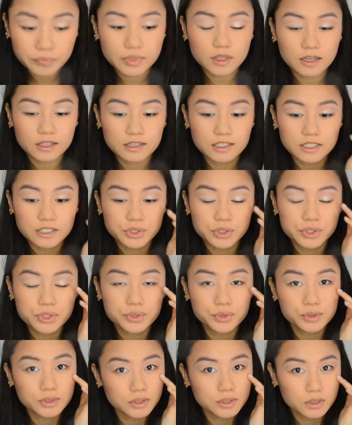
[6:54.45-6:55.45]
I like to do
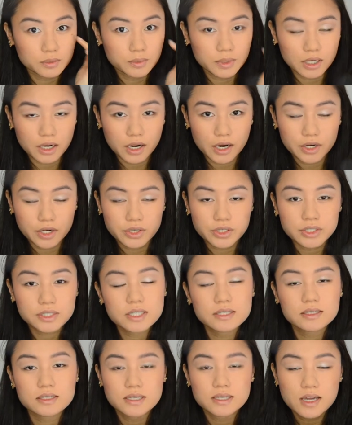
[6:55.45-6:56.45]
it a little bit higher
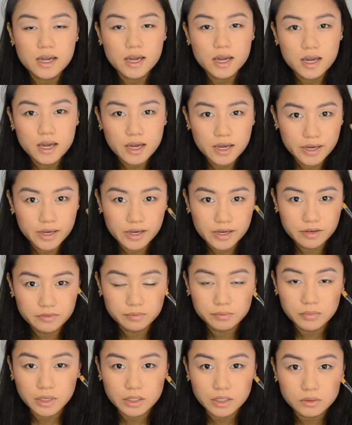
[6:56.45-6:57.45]
since I have
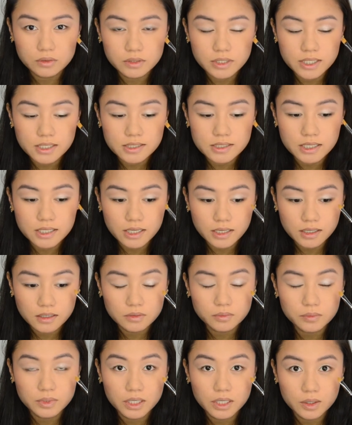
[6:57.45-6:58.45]
monolids,
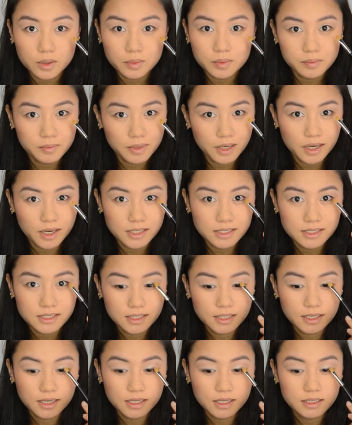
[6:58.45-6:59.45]
and when I open my eyes
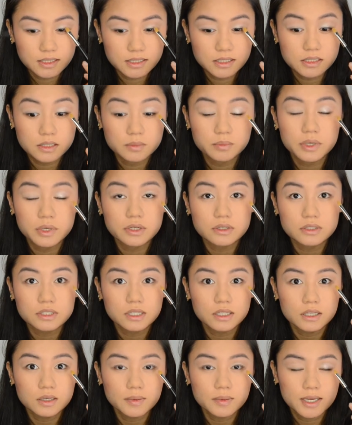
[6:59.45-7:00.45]
it kind of disappears a
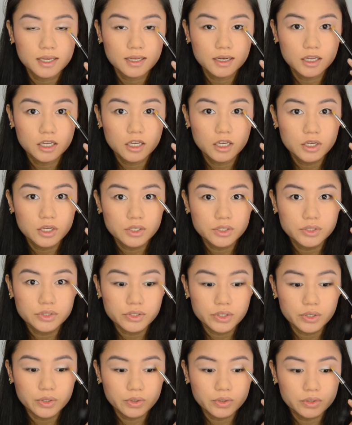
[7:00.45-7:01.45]
little bit,
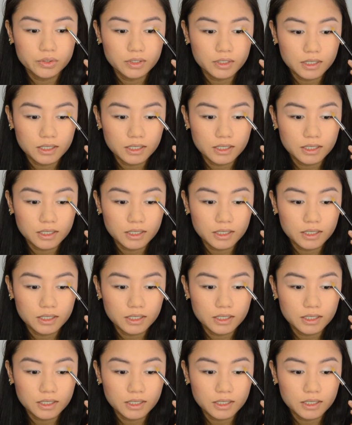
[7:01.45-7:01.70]
so you can